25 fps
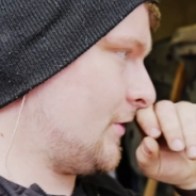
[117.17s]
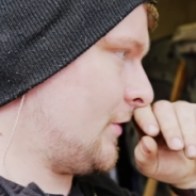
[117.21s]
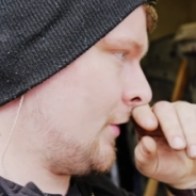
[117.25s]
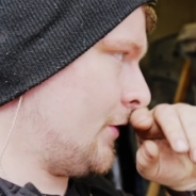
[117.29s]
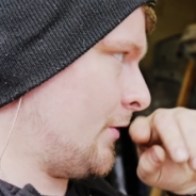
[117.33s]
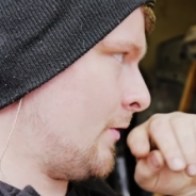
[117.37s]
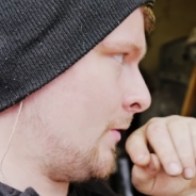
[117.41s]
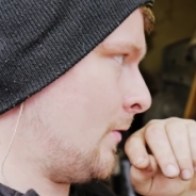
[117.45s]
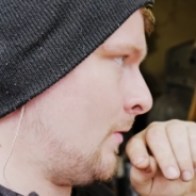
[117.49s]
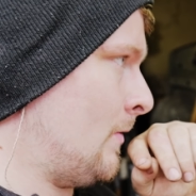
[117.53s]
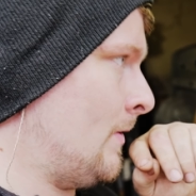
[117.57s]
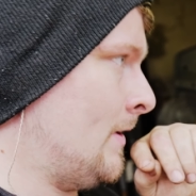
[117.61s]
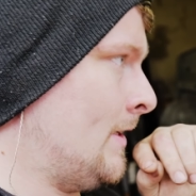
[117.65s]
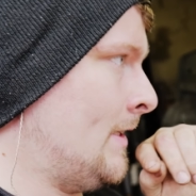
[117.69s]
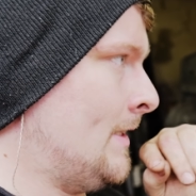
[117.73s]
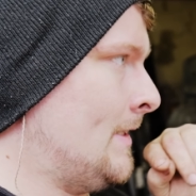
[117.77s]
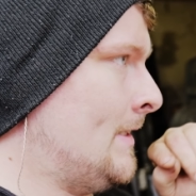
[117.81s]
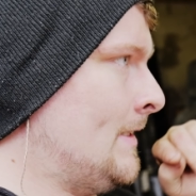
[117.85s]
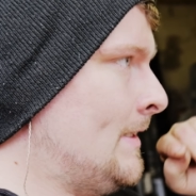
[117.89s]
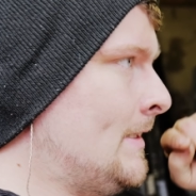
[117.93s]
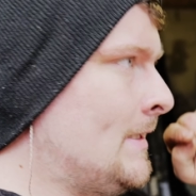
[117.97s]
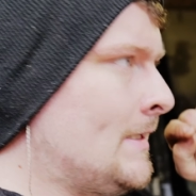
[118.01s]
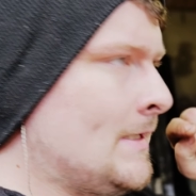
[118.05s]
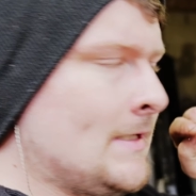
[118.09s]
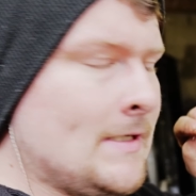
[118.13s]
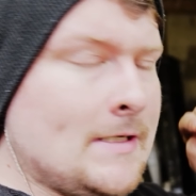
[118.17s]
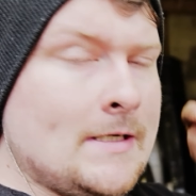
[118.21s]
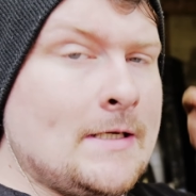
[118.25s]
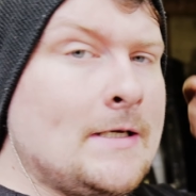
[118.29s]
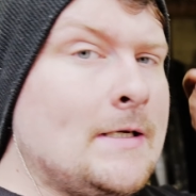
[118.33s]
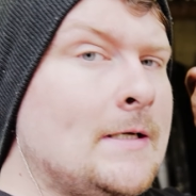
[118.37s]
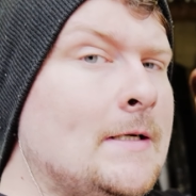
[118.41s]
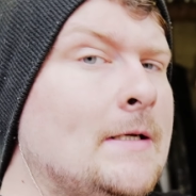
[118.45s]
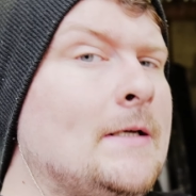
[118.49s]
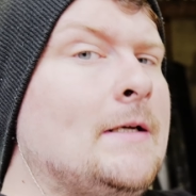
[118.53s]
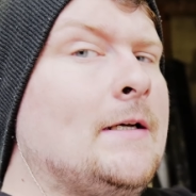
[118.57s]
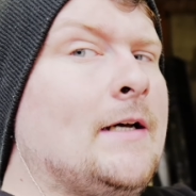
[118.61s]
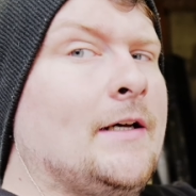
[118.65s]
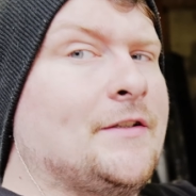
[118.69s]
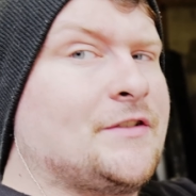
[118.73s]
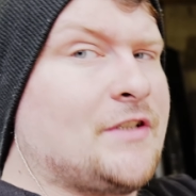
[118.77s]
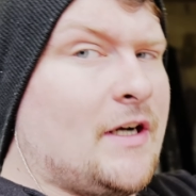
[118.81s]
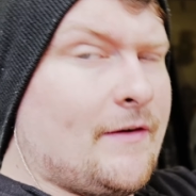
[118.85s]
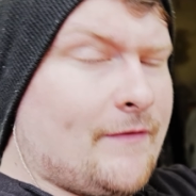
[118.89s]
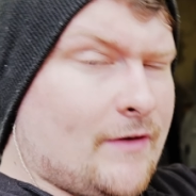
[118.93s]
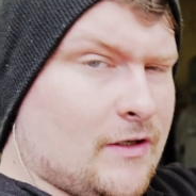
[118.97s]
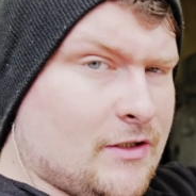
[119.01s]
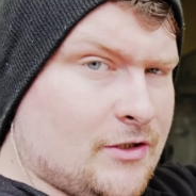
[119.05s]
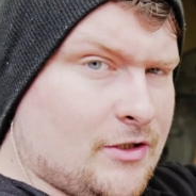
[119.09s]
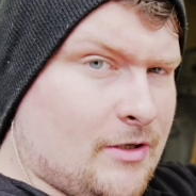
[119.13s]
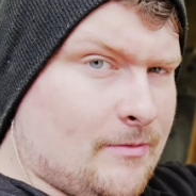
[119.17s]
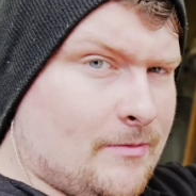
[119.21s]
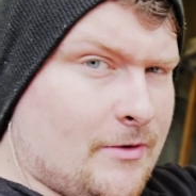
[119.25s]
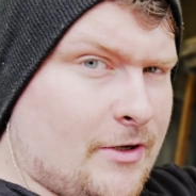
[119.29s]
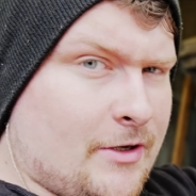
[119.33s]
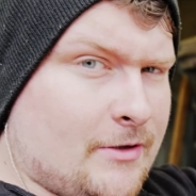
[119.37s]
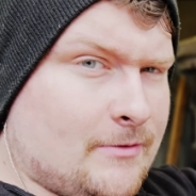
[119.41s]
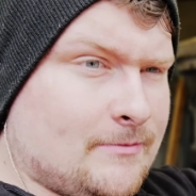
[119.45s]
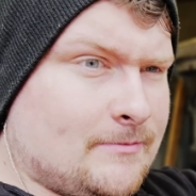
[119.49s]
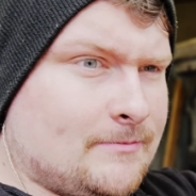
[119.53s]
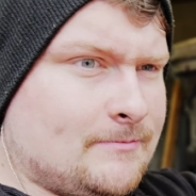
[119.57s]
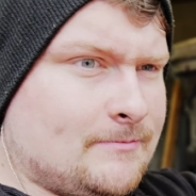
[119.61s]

so I'll try to figure something out.